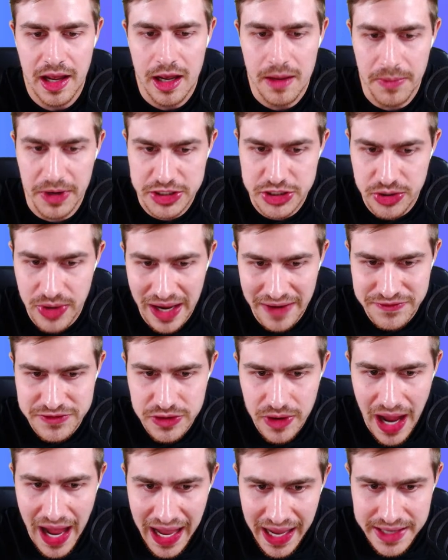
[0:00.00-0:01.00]
But you have
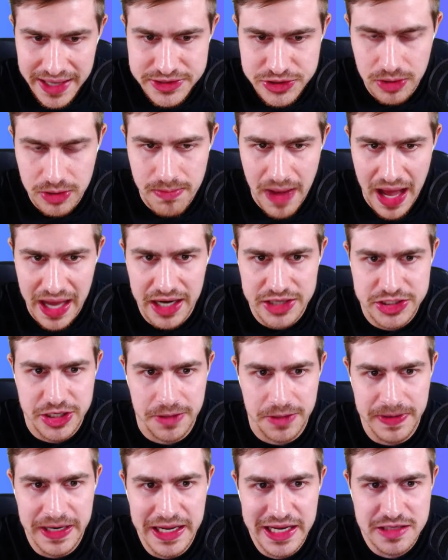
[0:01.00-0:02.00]
to add your manager.
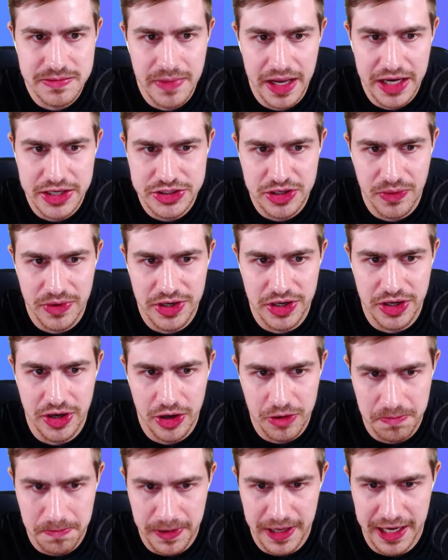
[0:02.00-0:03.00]
Please make sure when you go
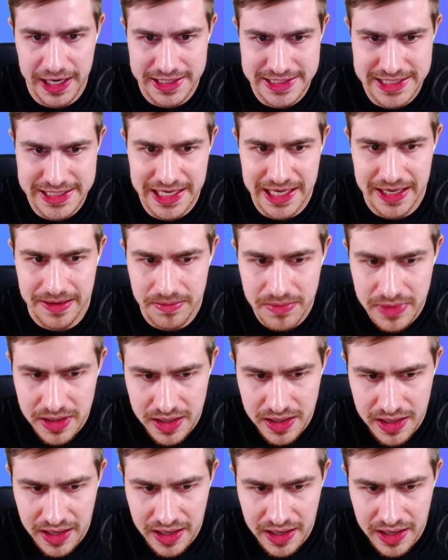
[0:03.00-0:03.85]
to pick team